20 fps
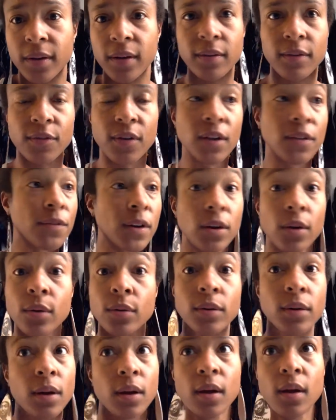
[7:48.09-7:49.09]
As Frantz
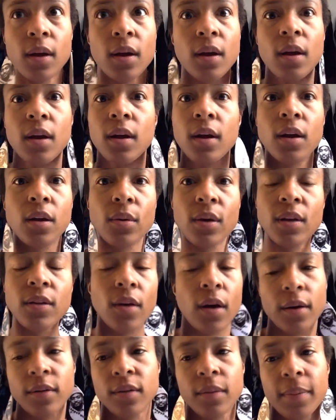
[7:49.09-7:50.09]
Fanon, he
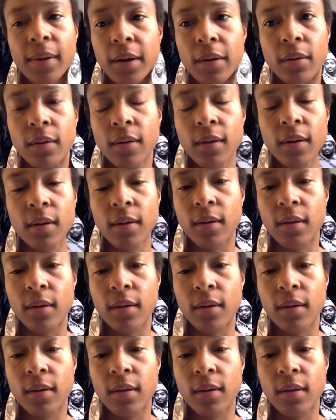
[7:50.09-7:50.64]
talked about